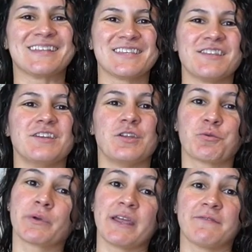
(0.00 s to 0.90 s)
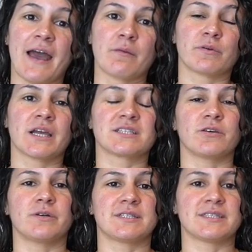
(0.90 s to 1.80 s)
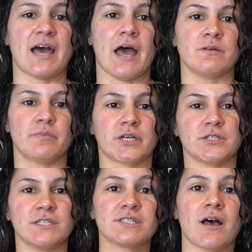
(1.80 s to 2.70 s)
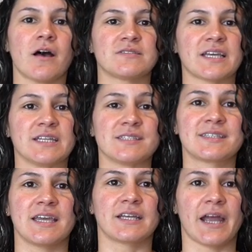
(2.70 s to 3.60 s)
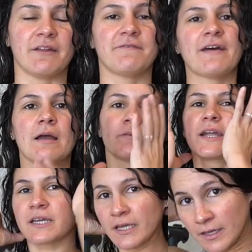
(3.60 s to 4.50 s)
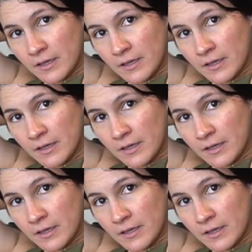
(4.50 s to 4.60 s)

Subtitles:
It's in the Nubre fabric, so it's that buttery soft second skin kind of fabric.